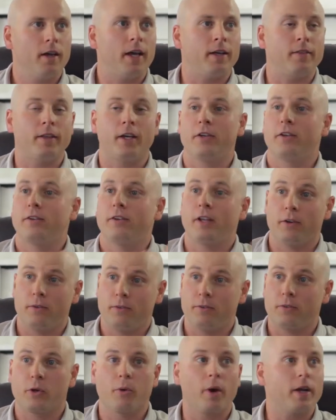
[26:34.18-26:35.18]
And then, you
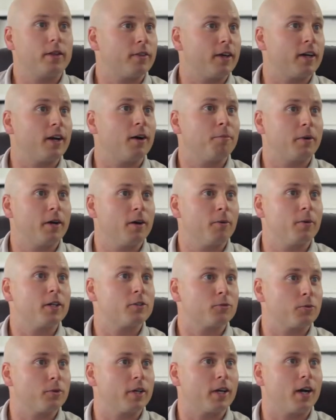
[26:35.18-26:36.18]
know, the great thing up here when
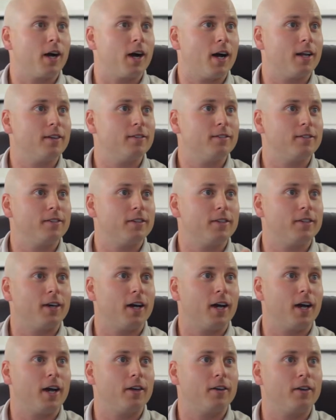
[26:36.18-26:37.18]
it's really hot,
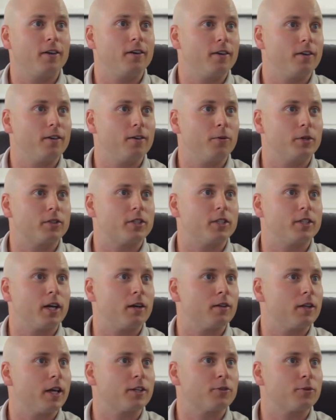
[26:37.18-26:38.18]
uh,
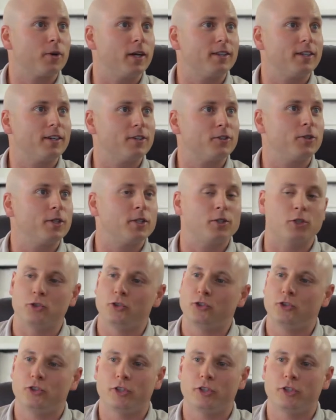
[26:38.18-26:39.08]
Whiskeytown Lake's right there, so you can just